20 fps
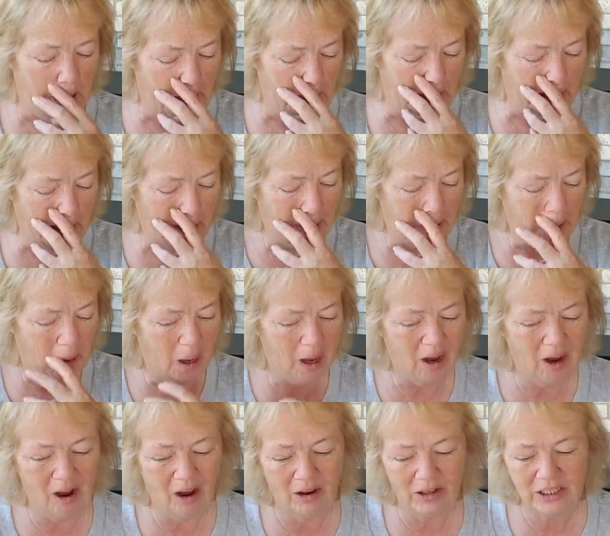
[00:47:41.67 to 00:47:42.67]
Yeah.
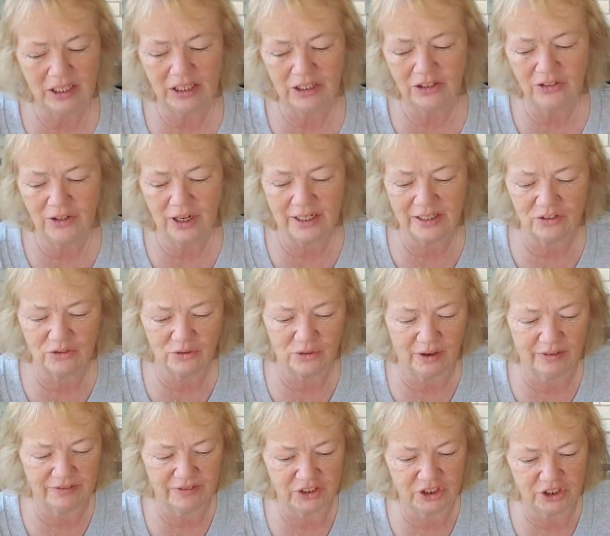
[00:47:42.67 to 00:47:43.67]
Oh, you're not as
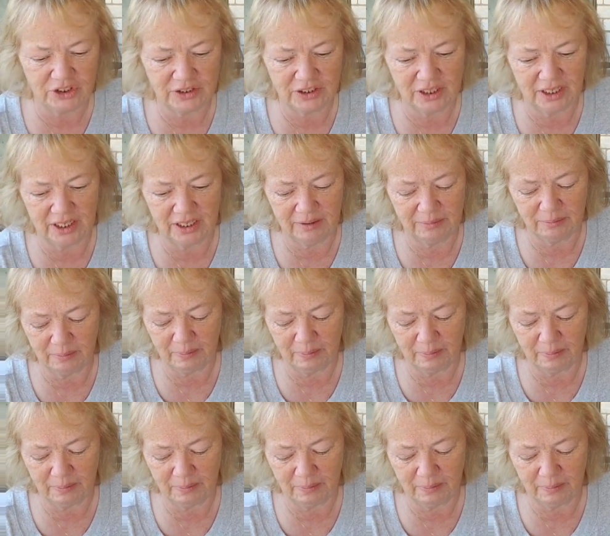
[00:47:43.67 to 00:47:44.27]
rough as you think.